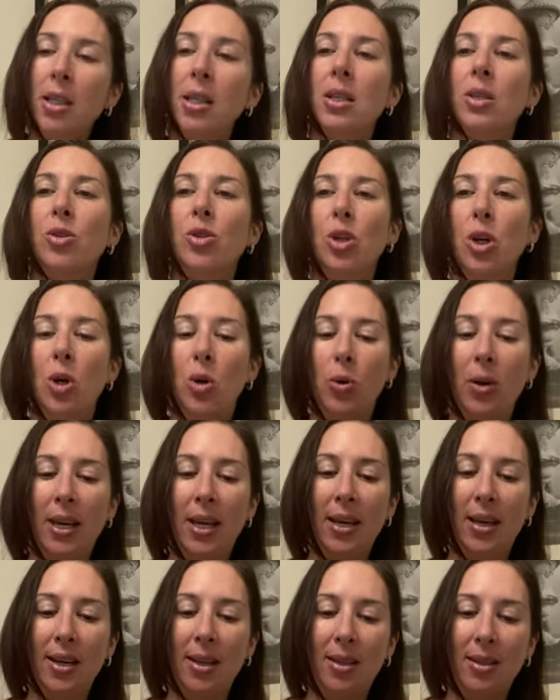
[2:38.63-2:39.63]
So
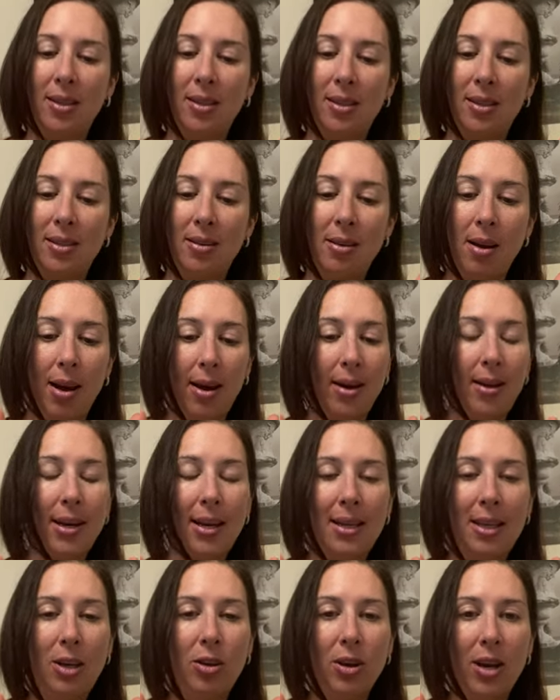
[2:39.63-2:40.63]
it is not a
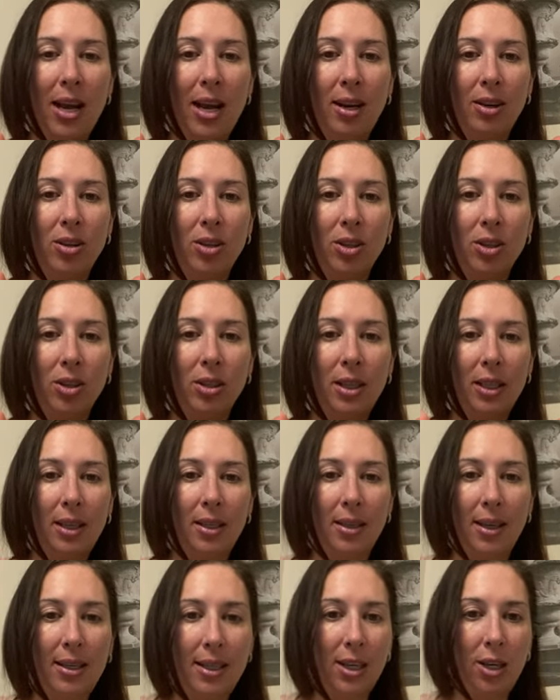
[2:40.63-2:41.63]
90 degree angle,
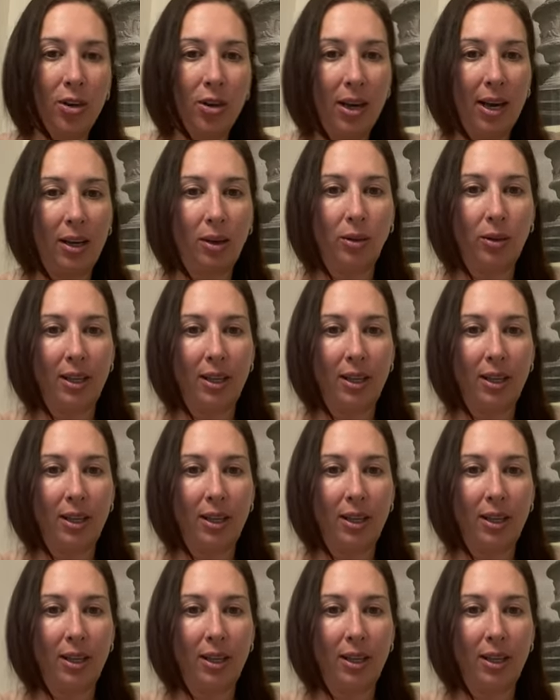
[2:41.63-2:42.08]
90 degree angle.